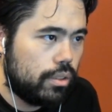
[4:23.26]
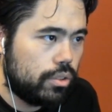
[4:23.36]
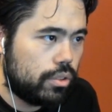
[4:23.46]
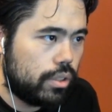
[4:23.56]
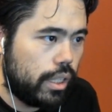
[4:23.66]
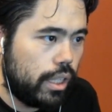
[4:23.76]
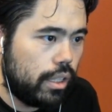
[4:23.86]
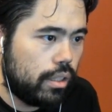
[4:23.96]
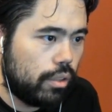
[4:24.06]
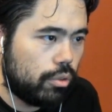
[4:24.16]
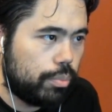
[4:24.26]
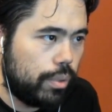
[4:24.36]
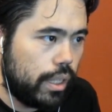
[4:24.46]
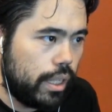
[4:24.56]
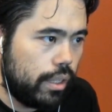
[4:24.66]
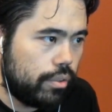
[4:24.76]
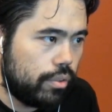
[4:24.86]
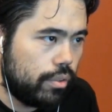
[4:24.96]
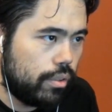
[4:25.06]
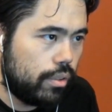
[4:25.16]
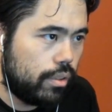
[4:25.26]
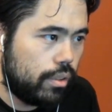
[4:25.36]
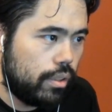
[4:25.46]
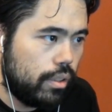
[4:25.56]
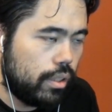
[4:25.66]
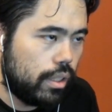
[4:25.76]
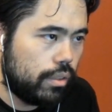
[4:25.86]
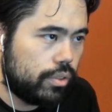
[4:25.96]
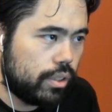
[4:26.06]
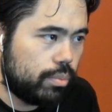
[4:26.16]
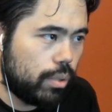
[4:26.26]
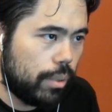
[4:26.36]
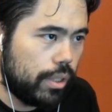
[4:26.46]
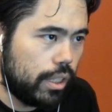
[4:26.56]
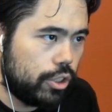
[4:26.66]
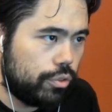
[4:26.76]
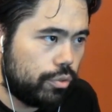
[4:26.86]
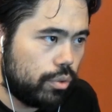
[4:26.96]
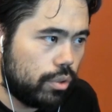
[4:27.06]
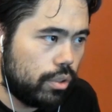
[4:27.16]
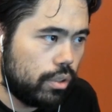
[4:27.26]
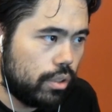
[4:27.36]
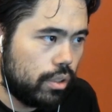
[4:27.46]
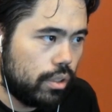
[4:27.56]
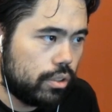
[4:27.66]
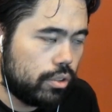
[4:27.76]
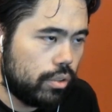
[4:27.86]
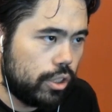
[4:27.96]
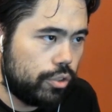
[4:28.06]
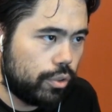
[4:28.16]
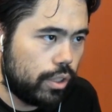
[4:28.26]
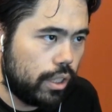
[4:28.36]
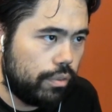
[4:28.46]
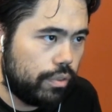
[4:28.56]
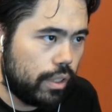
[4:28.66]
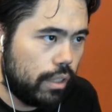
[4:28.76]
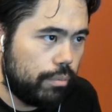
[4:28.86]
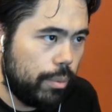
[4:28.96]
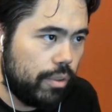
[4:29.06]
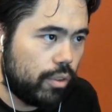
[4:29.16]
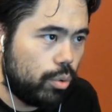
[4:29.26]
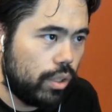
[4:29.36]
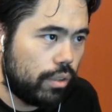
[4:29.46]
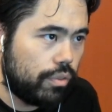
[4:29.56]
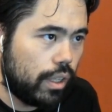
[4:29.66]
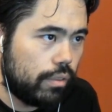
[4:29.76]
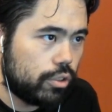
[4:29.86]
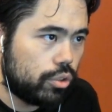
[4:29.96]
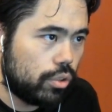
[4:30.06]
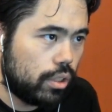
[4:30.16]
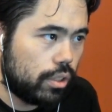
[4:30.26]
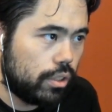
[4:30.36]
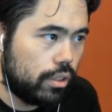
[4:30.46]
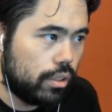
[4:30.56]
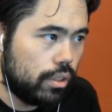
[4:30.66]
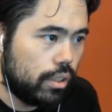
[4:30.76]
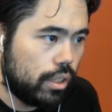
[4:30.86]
Just take like rook b8, knight f6, probably knight g4. Let's go knight g4, knight d5. Maybe even queen a5 is strong here.